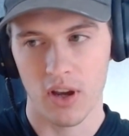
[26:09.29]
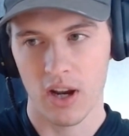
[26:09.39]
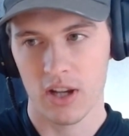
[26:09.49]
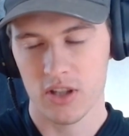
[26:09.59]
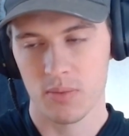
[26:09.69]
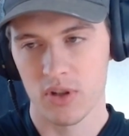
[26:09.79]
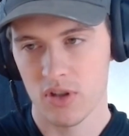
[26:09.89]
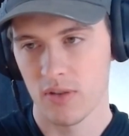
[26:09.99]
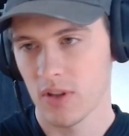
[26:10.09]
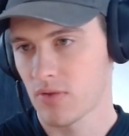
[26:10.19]
customer
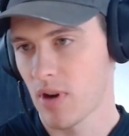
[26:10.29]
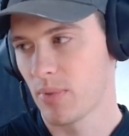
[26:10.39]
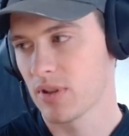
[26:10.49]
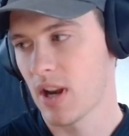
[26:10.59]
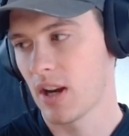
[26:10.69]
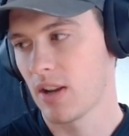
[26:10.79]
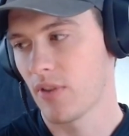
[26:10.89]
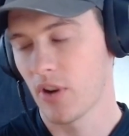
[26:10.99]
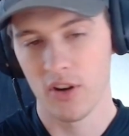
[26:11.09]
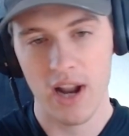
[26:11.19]
service representative,
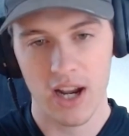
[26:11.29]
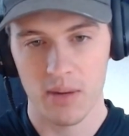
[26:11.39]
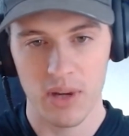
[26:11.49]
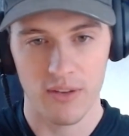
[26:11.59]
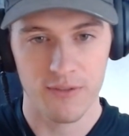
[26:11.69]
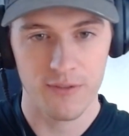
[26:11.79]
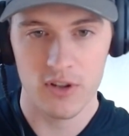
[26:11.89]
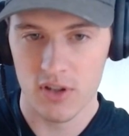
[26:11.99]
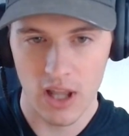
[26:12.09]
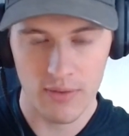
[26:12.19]
or you're not going to be a
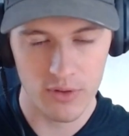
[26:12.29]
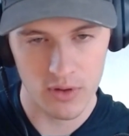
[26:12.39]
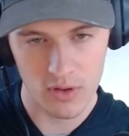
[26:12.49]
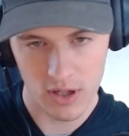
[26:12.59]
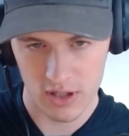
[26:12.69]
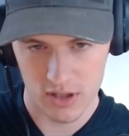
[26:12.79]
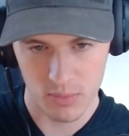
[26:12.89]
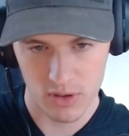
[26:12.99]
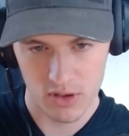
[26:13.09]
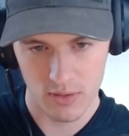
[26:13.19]
first level
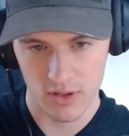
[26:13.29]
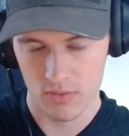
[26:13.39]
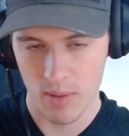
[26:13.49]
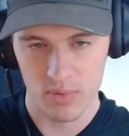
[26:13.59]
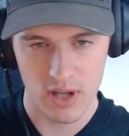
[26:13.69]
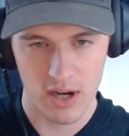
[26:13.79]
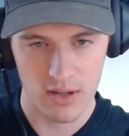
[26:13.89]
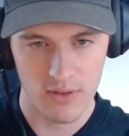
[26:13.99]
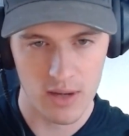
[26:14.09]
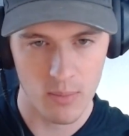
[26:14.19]
customer service
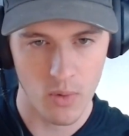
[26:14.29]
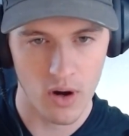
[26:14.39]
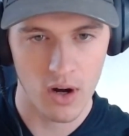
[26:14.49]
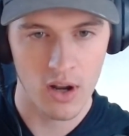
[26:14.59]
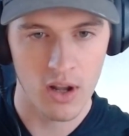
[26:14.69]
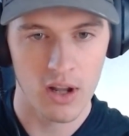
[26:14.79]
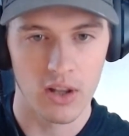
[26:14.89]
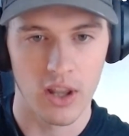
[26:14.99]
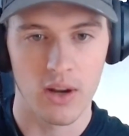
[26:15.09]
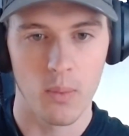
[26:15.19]
representative anymore.
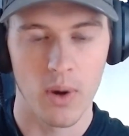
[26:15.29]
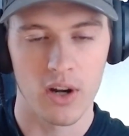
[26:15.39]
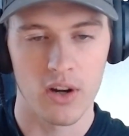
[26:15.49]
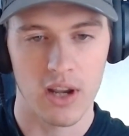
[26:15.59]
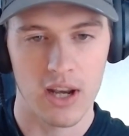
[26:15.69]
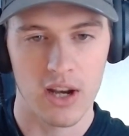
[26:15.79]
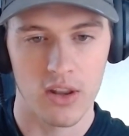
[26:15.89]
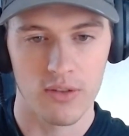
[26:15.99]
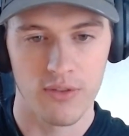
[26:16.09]
Like, where you're getting on the